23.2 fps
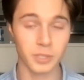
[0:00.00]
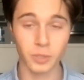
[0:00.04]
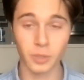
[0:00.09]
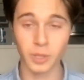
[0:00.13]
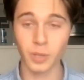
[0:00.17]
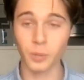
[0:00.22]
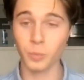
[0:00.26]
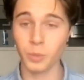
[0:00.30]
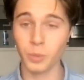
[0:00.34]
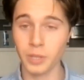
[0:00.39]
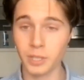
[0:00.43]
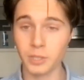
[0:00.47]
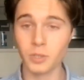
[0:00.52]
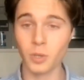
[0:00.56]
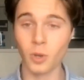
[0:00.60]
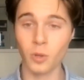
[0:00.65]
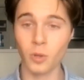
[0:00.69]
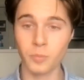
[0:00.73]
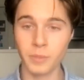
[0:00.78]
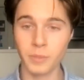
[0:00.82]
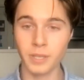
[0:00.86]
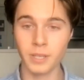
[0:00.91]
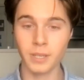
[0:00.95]
then when they
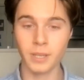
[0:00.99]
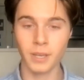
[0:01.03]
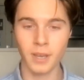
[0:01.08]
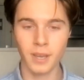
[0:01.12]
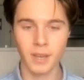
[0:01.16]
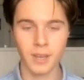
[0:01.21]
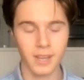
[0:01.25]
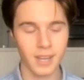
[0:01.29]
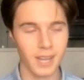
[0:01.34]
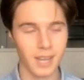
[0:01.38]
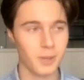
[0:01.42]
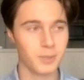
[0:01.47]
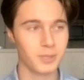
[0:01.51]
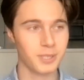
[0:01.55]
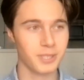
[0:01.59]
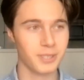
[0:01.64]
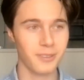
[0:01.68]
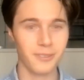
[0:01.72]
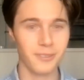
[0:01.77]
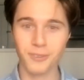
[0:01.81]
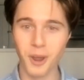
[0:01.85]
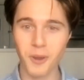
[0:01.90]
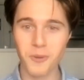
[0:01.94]
told me I was in
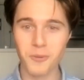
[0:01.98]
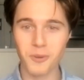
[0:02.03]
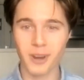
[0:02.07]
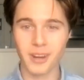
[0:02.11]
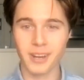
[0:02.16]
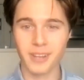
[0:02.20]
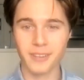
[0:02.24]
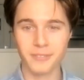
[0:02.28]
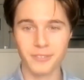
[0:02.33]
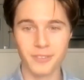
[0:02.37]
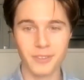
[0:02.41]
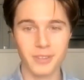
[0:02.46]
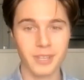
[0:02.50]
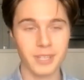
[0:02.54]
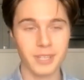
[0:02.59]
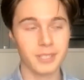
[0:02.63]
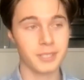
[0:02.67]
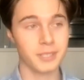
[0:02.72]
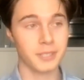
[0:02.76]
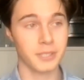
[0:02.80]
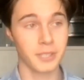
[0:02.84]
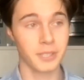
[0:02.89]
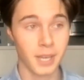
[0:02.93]
the front running for
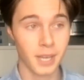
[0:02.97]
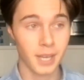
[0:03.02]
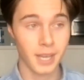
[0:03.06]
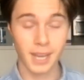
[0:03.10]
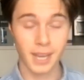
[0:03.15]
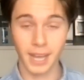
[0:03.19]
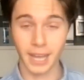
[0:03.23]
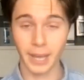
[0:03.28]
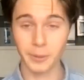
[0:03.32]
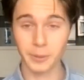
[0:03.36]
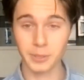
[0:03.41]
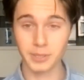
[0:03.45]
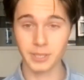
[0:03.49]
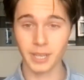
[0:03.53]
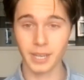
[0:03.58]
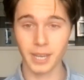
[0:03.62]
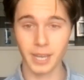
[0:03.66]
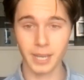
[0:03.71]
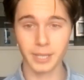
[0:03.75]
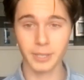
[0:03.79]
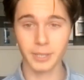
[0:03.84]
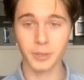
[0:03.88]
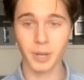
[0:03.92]
this,
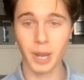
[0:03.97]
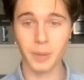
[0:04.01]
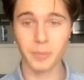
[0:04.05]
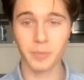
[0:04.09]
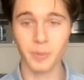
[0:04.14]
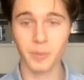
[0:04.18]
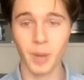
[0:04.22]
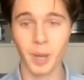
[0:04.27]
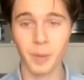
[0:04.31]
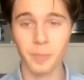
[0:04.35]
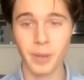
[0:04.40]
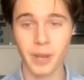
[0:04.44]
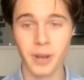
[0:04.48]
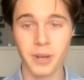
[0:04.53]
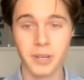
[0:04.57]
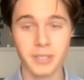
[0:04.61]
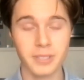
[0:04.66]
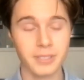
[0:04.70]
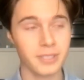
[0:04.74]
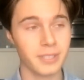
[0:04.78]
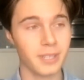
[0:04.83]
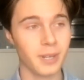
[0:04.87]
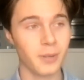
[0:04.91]
I grabbed my
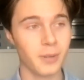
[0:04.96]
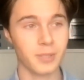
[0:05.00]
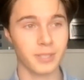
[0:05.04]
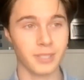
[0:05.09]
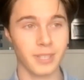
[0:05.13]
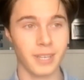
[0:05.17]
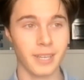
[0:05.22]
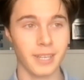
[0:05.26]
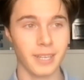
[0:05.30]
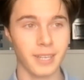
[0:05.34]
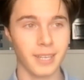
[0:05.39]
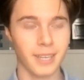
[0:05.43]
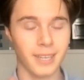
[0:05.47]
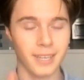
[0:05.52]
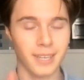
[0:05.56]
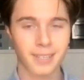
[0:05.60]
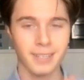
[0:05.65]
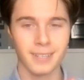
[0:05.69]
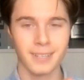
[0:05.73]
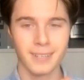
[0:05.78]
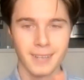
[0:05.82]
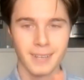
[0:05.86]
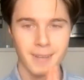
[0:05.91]
parents and I was like,
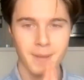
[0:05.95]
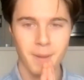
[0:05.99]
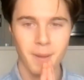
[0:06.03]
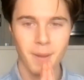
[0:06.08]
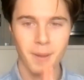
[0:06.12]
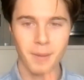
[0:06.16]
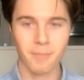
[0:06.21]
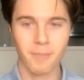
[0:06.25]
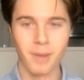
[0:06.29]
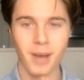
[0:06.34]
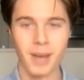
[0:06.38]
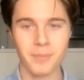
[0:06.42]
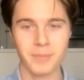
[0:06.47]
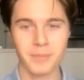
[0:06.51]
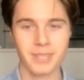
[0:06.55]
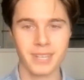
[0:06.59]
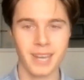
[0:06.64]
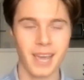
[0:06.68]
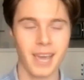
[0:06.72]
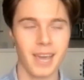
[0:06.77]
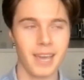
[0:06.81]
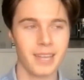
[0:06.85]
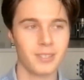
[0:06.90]
Mom and
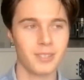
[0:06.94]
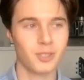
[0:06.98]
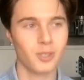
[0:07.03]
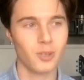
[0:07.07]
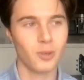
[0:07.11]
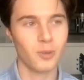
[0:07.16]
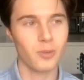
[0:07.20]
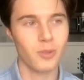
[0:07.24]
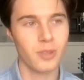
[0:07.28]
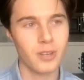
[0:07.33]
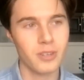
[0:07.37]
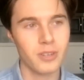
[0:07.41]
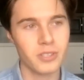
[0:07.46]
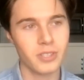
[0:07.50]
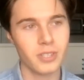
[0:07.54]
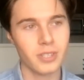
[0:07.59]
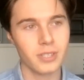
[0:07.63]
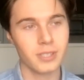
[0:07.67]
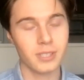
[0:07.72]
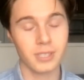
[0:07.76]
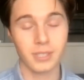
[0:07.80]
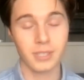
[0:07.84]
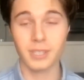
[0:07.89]
Dad. So there's
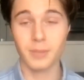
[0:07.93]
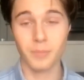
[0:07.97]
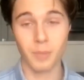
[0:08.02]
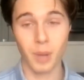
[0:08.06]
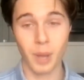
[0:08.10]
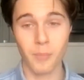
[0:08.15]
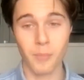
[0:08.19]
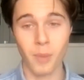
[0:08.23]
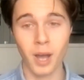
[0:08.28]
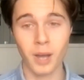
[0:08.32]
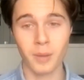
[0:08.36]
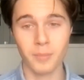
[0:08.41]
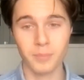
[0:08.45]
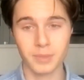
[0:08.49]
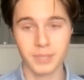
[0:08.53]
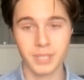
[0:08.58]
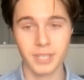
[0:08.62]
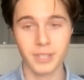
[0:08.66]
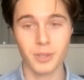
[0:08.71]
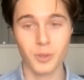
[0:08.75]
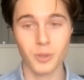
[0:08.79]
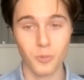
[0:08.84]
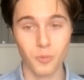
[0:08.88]
this, and my mom
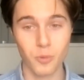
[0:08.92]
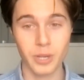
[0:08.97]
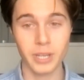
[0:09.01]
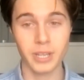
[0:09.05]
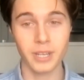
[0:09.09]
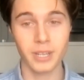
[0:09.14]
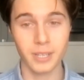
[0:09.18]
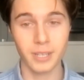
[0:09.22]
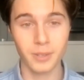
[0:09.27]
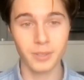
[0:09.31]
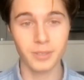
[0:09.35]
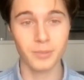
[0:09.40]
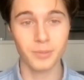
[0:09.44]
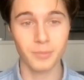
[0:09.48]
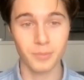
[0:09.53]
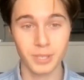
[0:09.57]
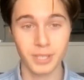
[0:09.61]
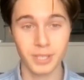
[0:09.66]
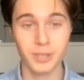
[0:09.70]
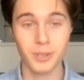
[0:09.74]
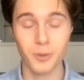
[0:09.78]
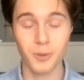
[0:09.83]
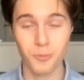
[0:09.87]

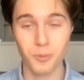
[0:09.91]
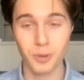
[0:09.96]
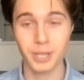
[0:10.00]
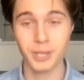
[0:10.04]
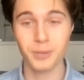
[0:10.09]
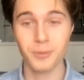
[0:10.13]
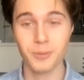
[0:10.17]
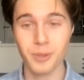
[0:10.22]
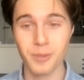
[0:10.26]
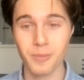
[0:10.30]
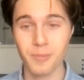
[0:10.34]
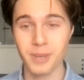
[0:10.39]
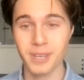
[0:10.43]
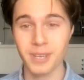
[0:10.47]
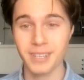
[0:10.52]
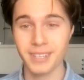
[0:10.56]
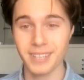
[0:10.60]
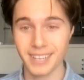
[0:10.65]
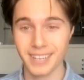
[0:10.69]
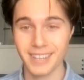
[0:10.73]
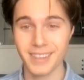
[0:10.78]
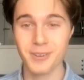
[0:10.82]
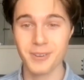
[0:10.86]
did the read with me,
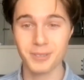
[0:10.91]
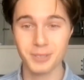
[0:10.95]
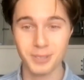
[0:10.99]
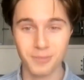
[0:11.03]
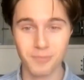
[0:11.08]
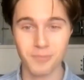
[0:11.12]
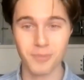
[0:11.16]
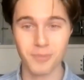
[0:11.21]
and there's some pretty